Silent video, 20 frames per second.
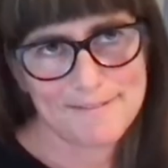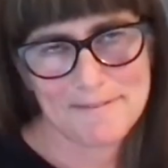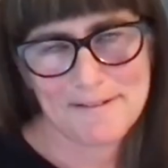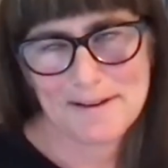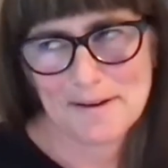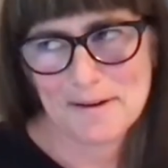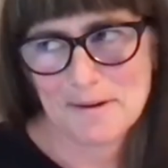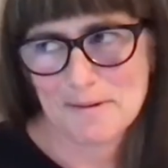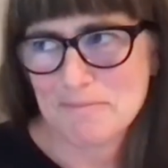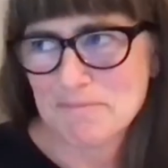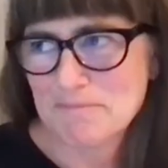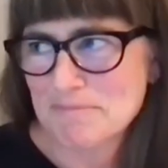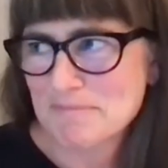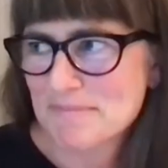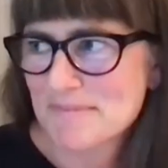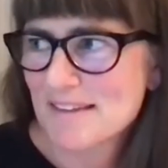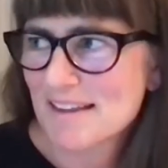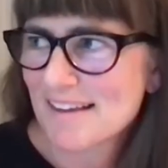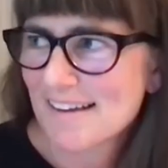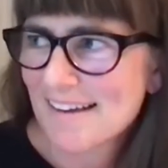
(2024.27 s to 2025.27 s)
um,
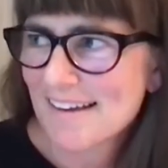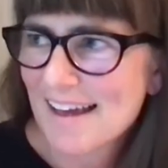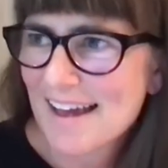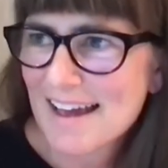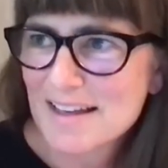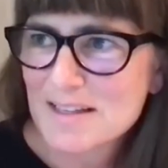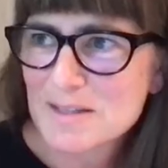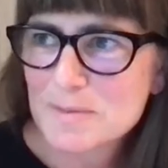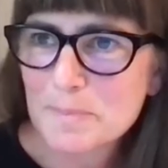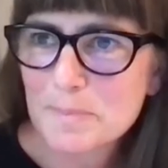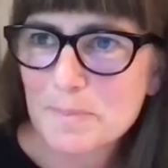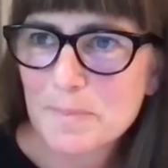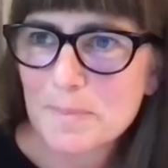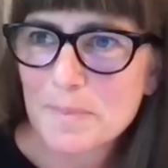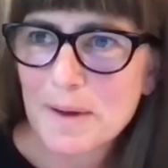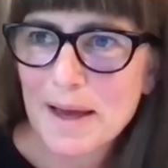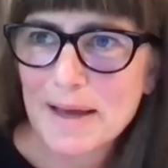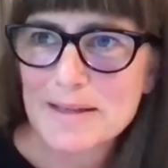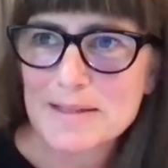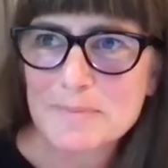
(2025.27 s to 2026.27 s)
as,
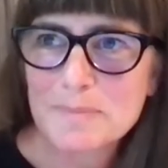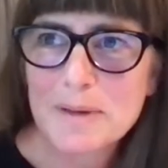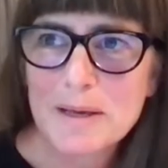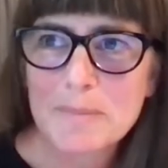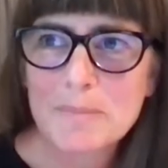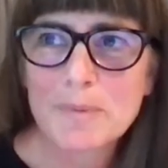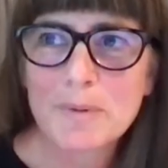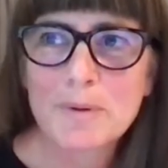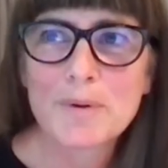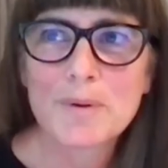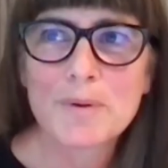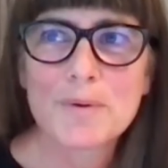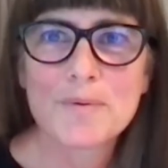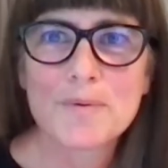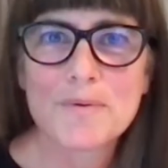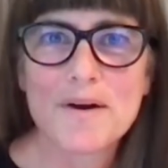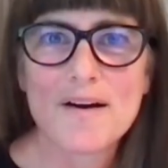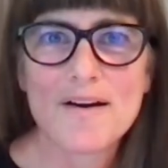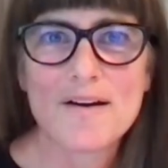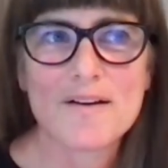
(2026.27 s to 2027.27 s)
as people
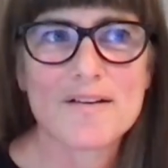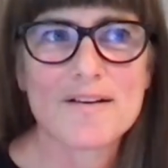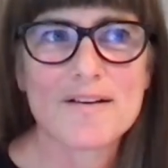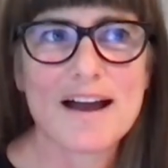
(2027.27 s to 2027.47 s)
who are